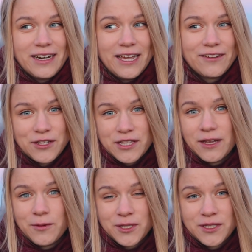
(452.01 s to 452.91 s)

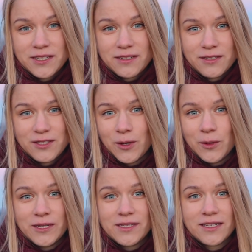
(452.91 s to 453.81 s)
everything was
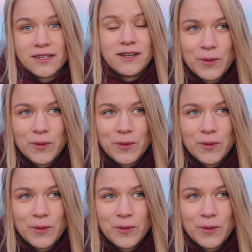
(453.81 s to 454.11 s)
sold.